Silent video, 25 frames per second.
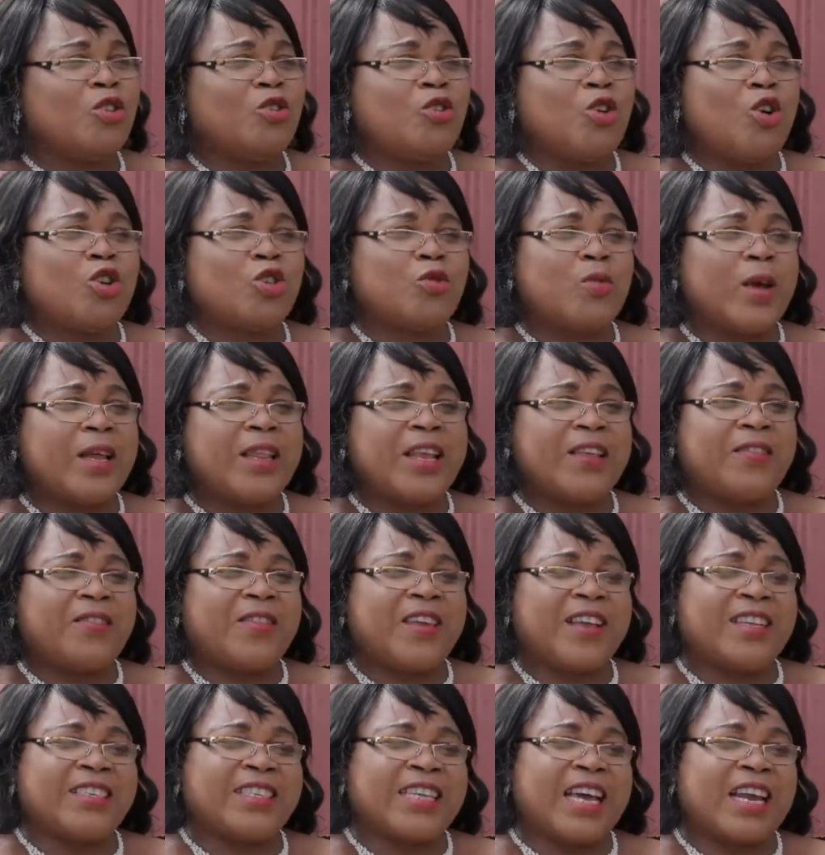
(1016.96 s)
Those were the
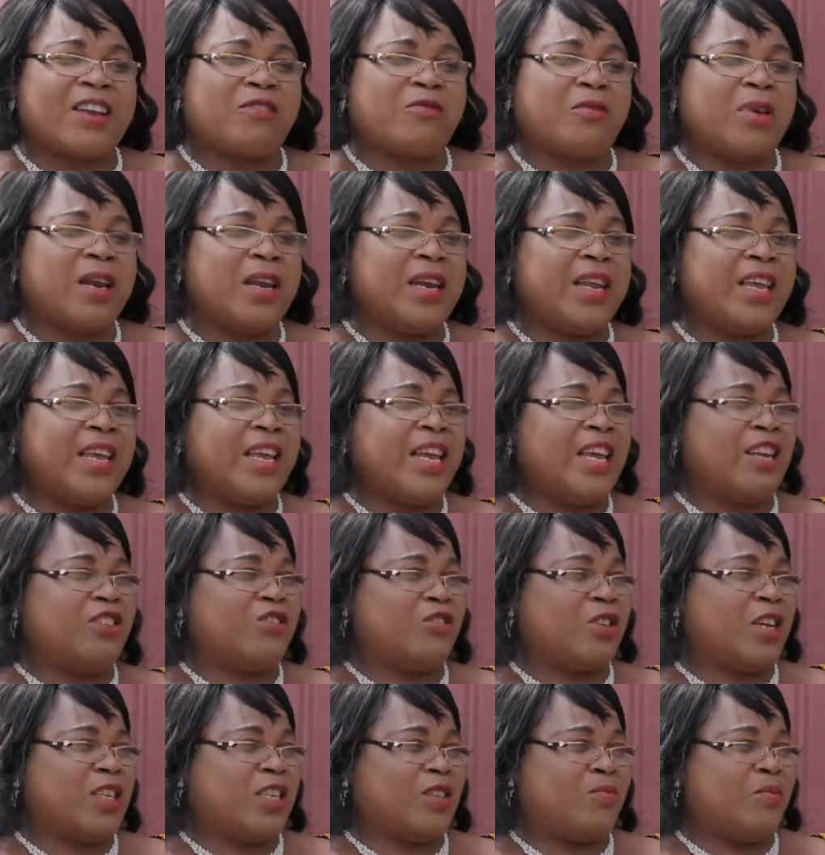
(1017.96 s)
things that really
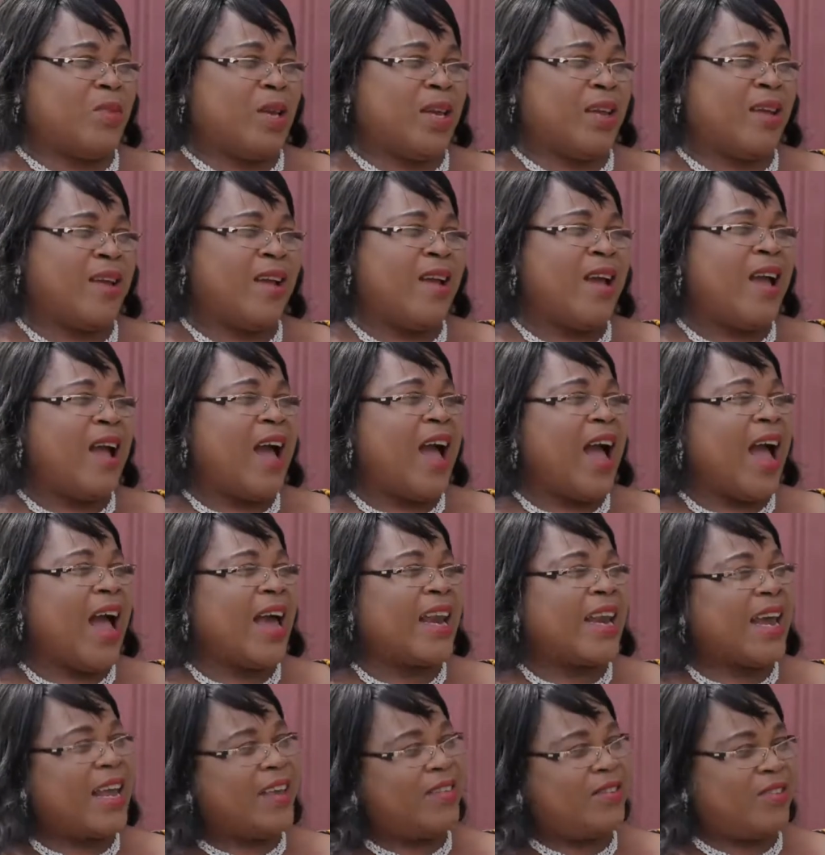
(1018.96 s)
interest me.
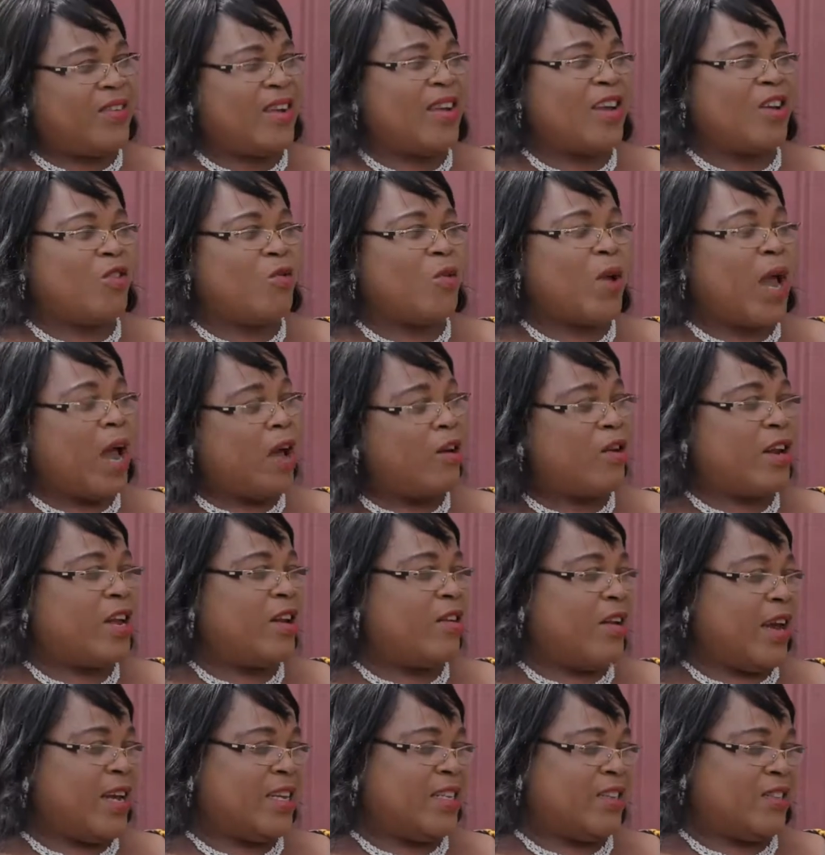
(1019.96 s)
And I think we are on
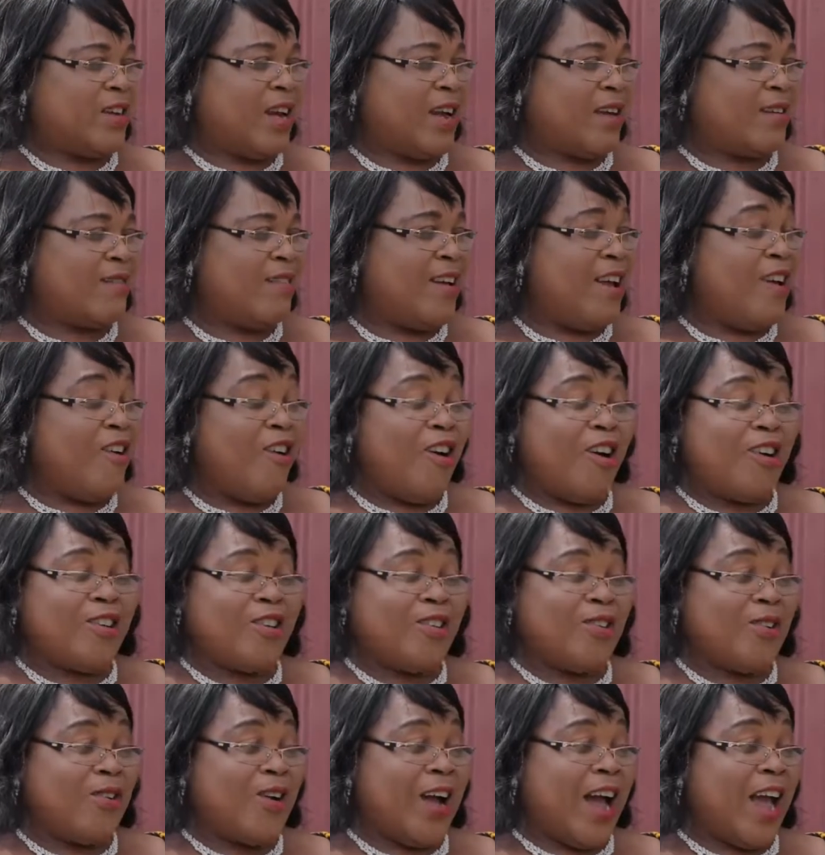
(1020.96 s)
the right track.
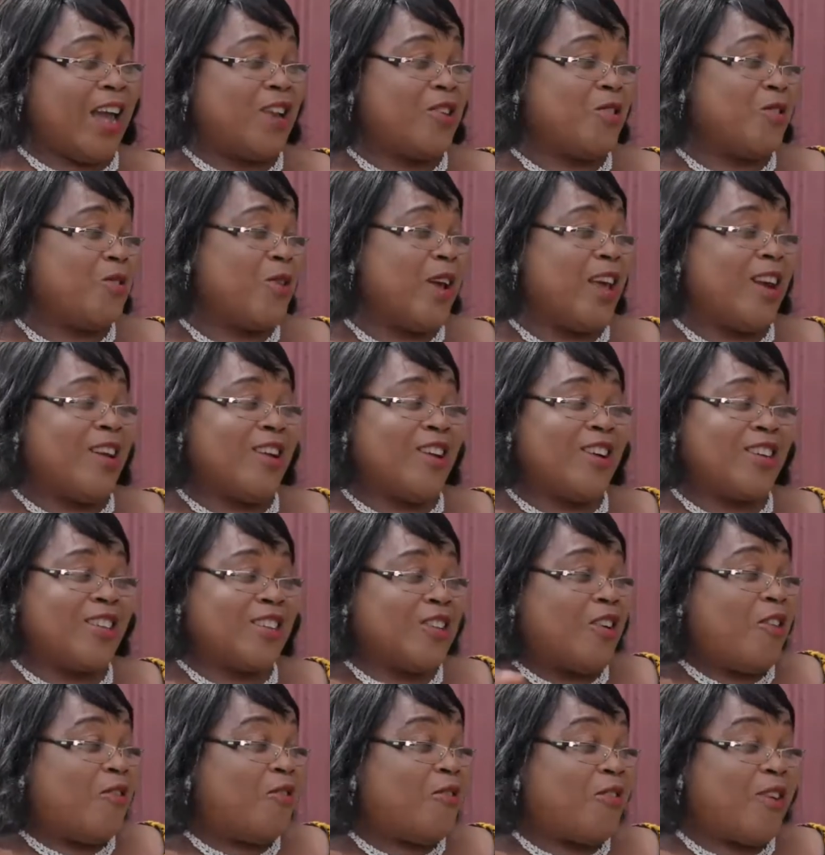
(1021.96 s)
Although I do a
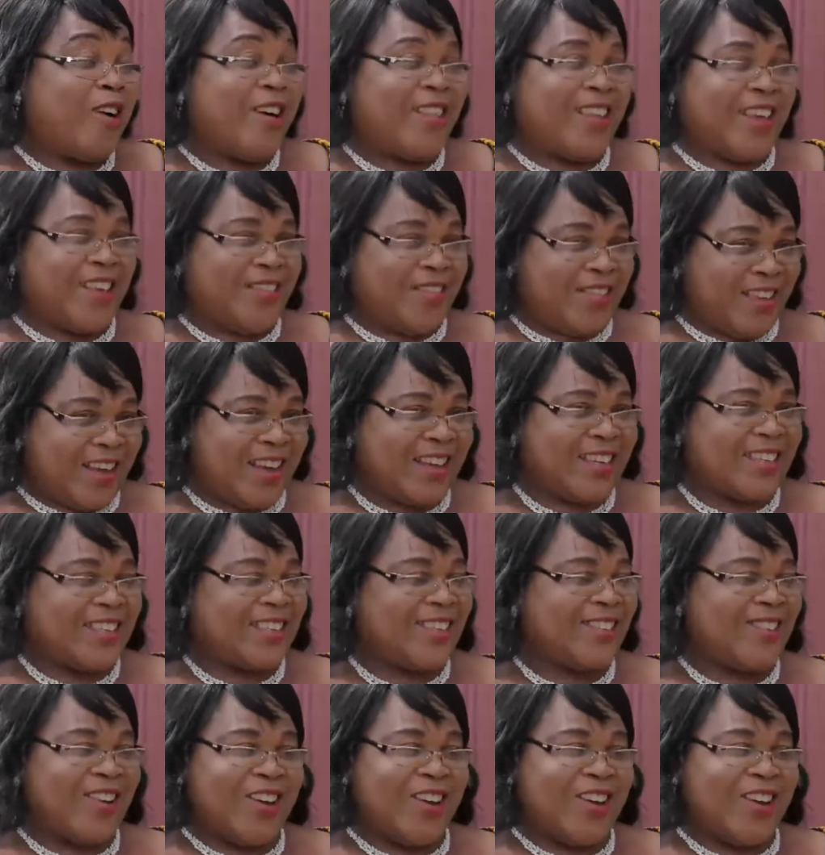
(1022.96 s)
lot of other things,